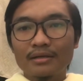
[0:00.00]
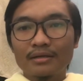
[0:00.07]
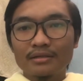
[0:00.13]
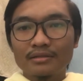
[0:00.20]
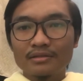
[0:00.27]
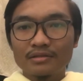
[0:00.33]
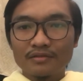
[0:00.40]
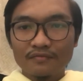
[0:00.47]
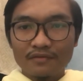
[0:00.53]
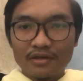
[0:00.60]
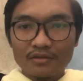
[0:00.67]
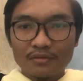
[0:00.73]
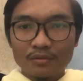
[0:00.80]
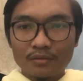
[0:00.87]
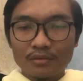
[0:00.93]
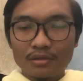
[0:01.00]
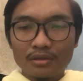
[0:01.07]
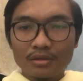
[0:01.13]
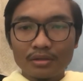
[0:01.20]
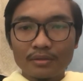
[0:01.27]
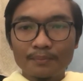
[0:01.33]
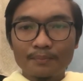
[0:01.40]

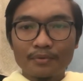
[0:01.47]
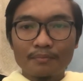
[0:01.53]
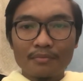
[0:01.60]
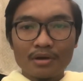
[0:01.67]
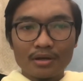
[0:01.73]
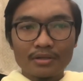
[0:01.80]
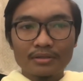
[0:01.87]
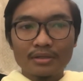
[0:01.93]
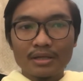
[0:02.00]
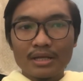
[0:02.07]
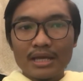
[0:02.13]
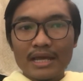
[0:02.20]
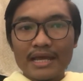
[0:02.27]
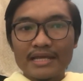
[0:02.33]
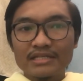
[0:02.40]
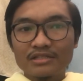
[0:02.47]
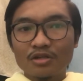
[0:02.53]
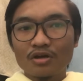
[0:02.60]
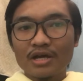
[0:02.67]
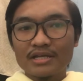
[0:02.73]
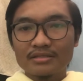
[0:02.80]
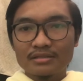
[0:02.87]
$35 per month as
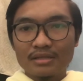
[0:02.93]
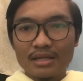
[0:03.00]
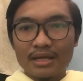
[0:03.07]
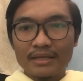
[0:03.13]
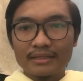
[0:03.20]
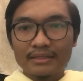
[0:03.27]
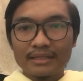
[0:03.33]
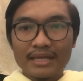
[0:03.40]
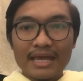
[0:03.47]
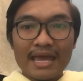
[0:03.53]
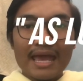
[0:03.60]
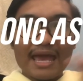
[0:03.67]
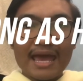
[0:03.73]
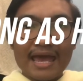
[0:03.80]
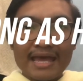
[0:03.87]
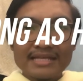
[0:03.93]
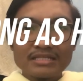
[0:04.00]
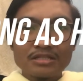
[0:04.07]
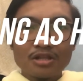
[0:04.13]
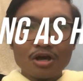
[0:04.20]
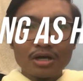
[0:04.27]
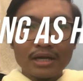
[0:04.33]
long as he likes.
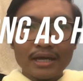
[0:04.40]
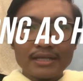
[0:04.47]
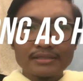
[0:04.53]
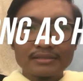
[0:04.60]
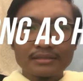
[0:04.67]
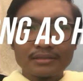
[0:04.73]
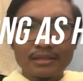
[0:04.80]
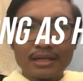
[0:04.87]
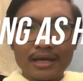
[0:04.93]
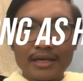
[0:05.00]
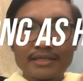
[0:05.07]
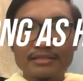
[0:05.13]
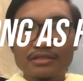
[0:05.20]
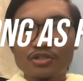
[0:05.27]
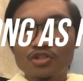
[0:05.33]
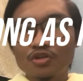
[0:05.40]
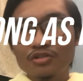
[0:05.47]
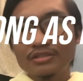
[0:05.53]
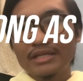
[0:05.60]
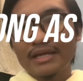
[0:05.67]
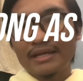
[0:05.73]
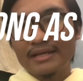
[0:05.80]
As long as he likes
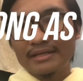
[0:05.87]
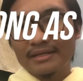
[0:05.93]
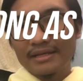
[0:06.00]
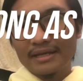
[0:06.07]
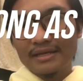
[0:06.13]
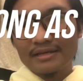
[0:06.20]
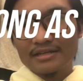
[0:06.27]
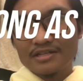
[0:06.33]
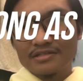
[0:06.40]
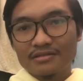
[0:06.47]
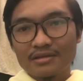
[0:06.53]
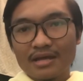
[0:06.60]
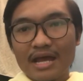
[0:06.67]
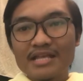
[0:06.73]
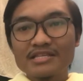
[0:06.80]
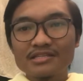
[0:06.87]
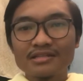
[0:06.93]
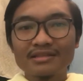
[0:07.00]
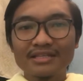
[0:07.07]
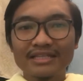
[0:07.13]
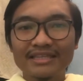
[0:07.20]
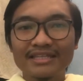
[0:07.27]
shows that there is
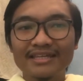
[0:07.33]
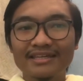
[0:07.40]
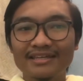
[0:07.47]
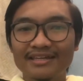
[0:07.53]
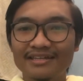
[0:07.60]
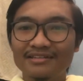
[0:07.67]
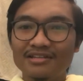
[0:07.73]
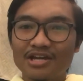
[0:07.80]
uncertainty in the